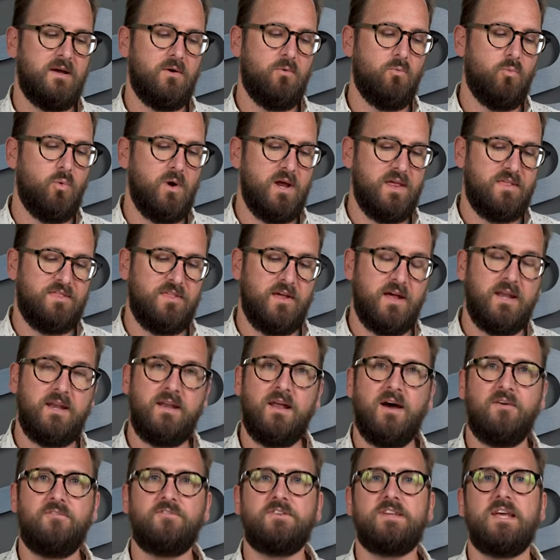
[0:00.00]
with
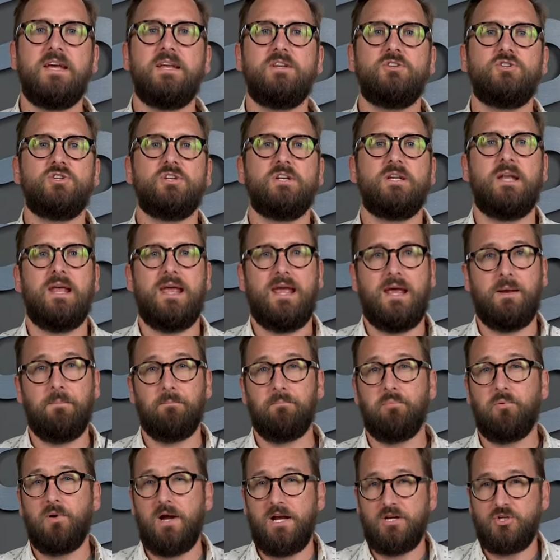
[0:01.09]
enough tension and
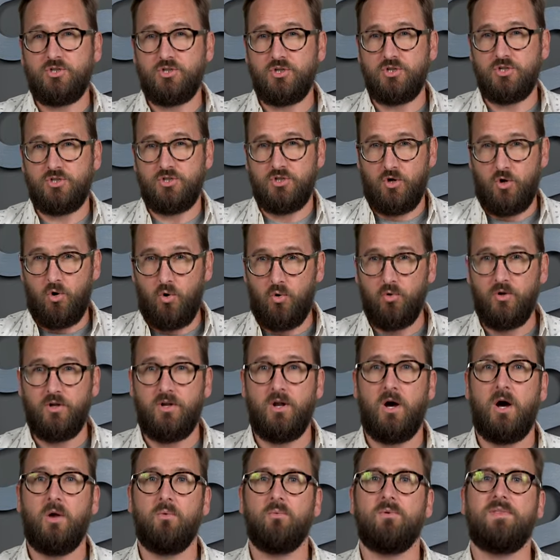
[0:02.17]
pressure to hold it
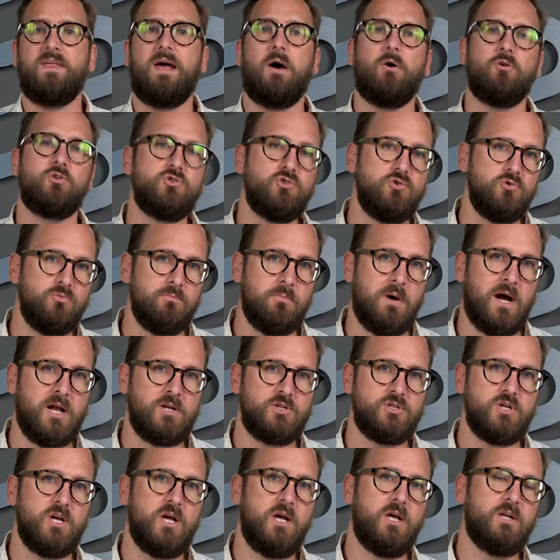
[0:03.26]
on without too
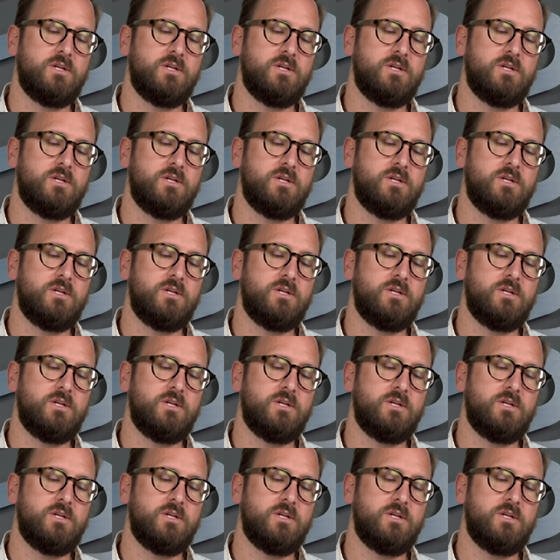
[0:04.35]
much